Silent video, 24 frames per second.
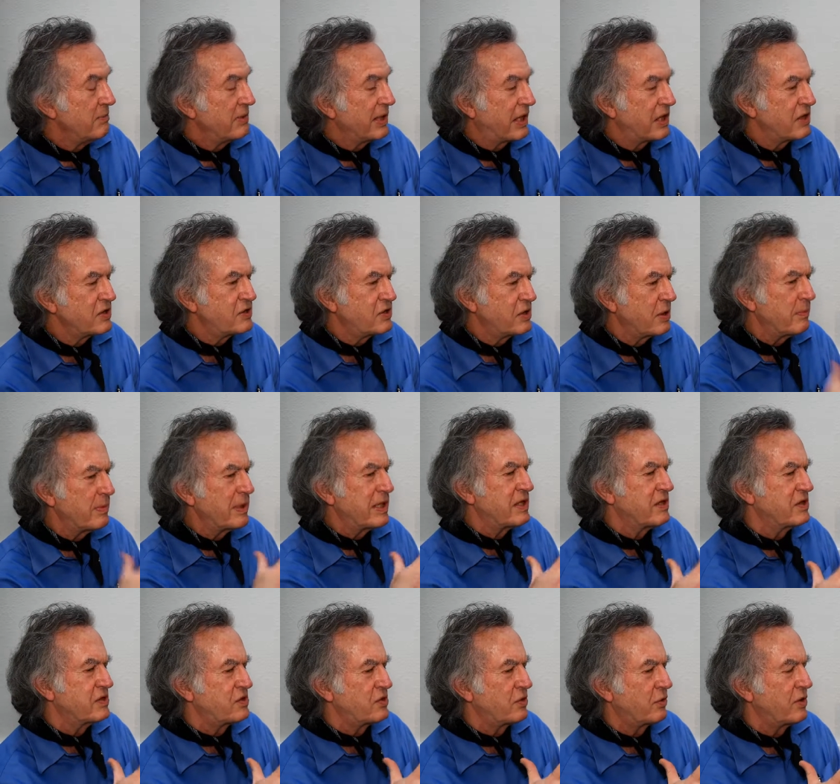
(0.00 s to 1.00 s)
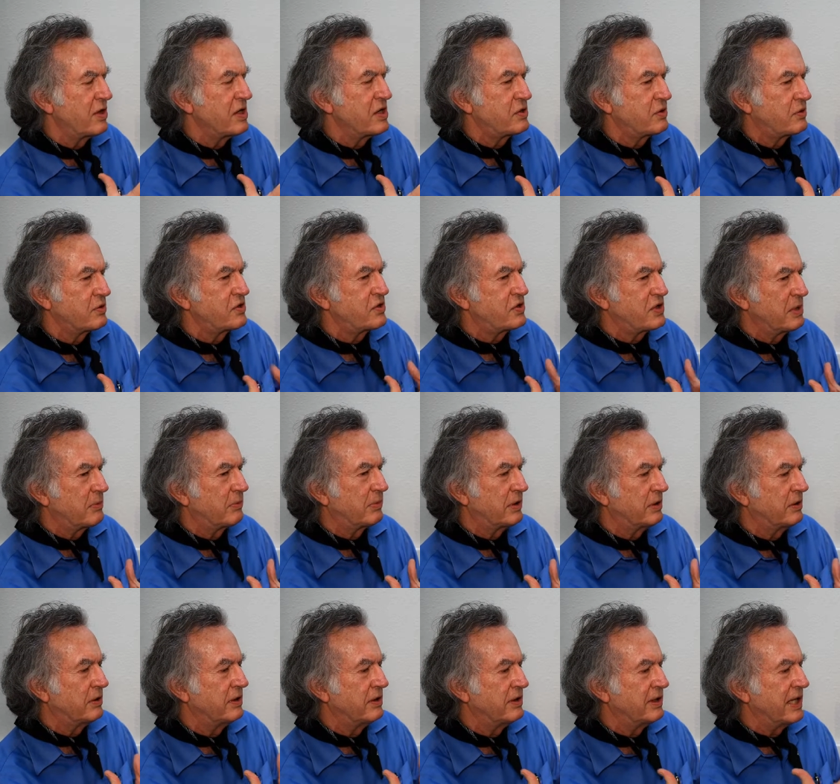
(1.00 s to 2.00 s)
Because so many of the stories are
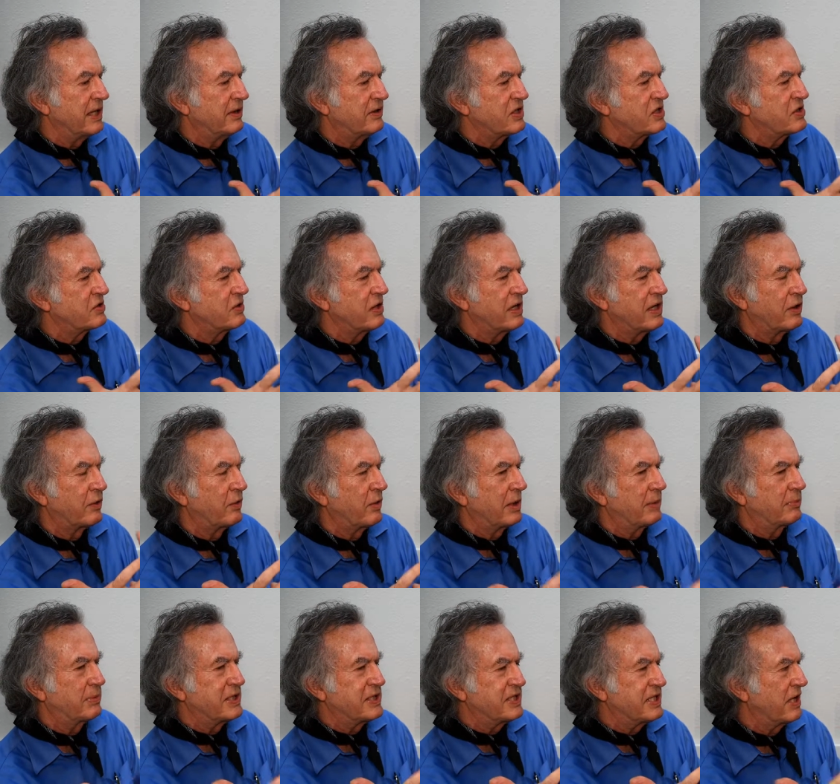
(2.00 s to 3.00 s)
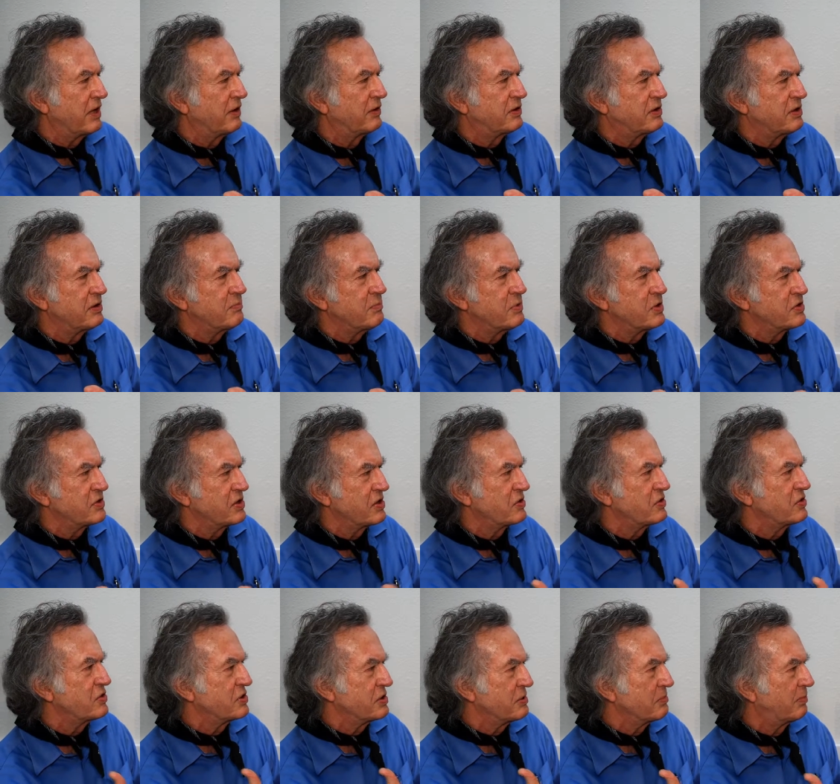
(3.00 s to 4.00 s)
similar, and that these incredibly talented
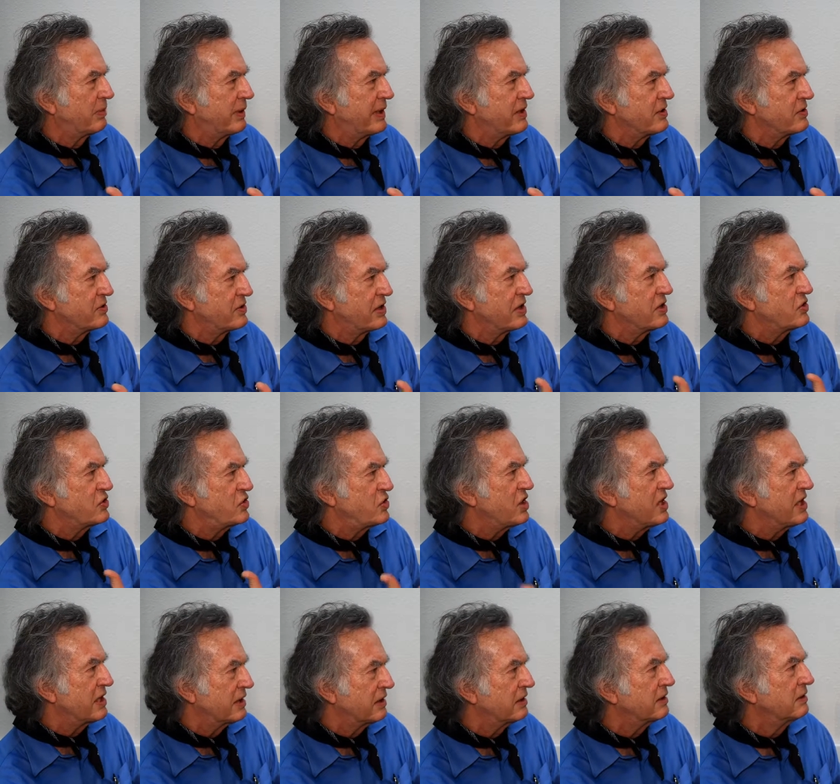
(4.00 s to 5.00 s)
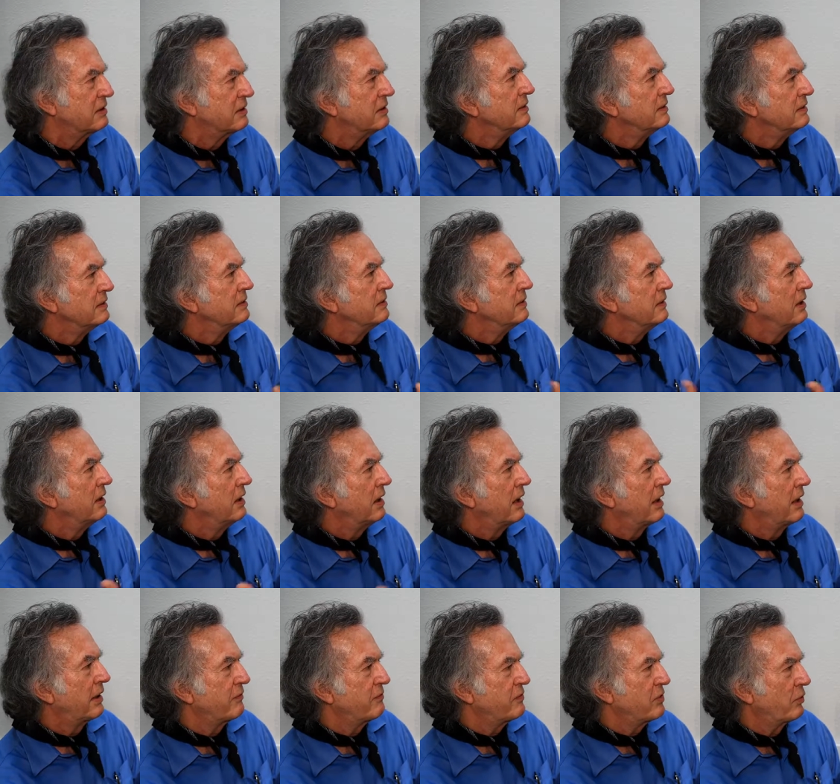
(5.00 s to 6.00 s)
musicians and players get cheated
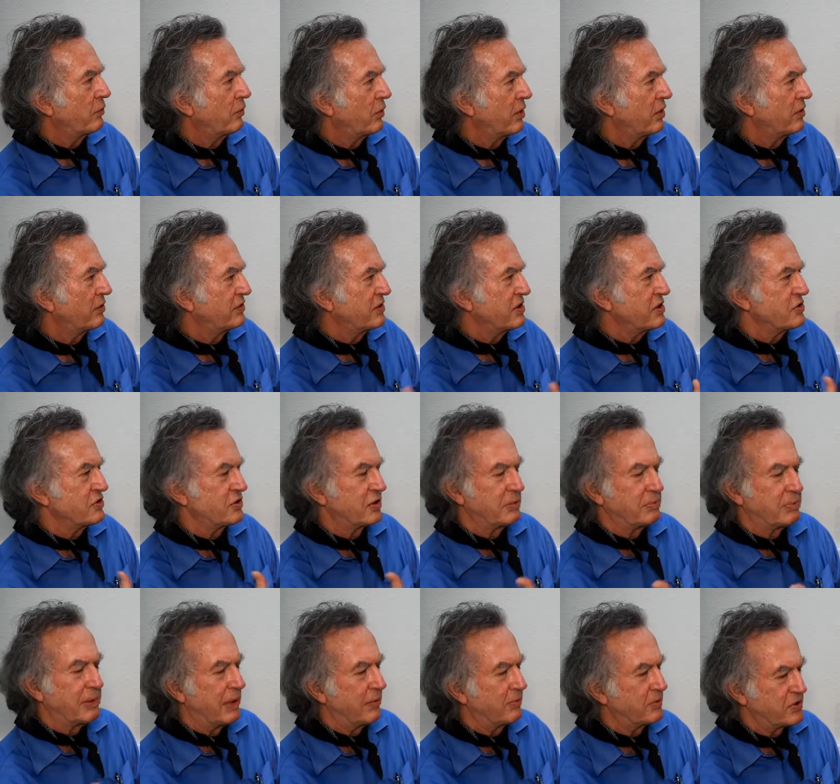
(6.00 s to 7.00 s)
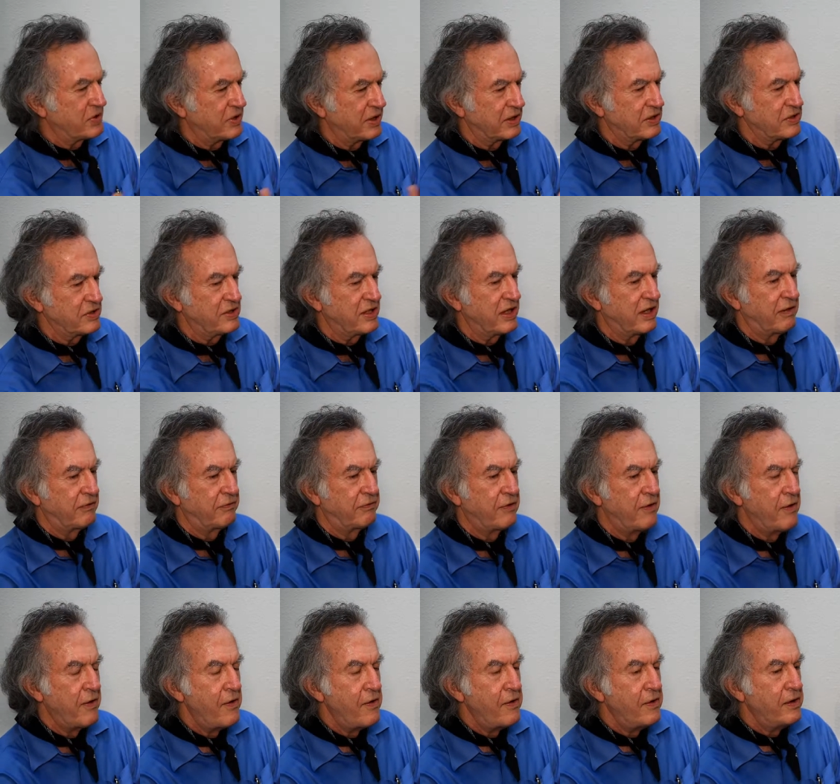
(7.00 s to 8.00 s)
out of their royalties, their publishing and stuff.
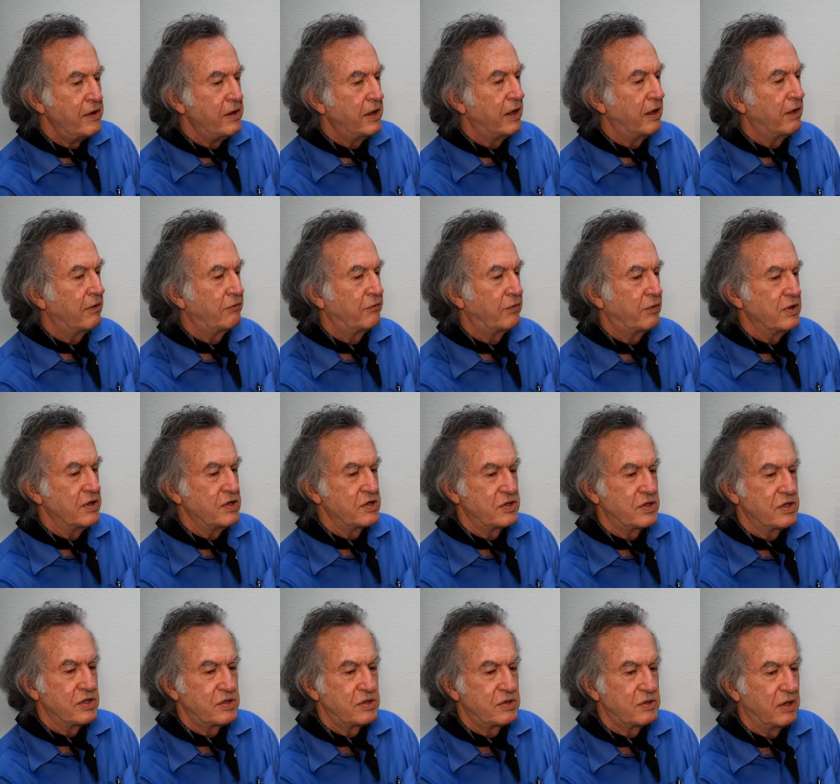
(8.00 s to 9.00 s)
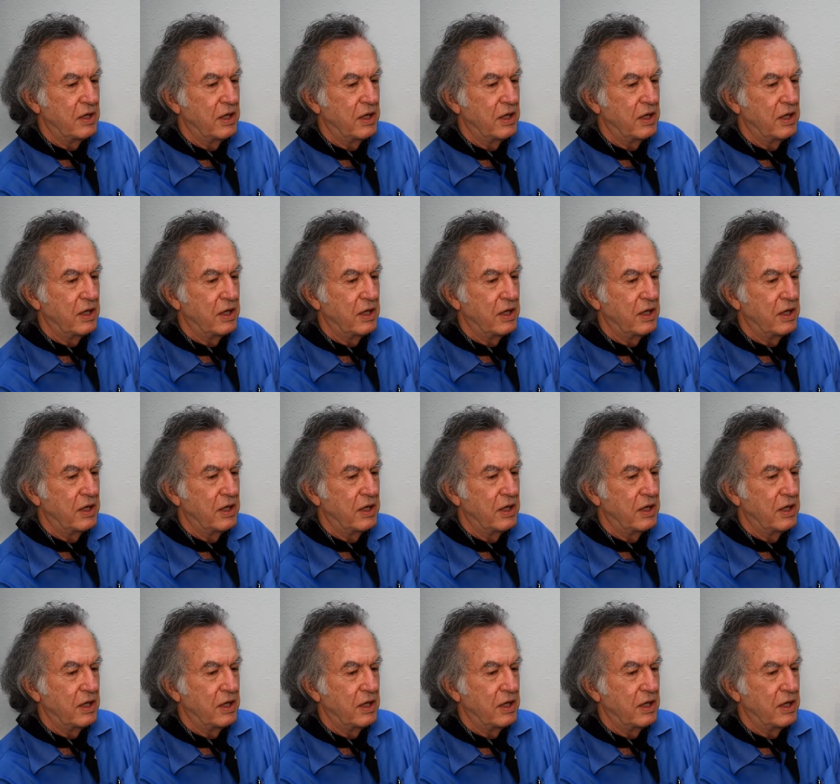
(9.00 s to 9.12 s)
For instance,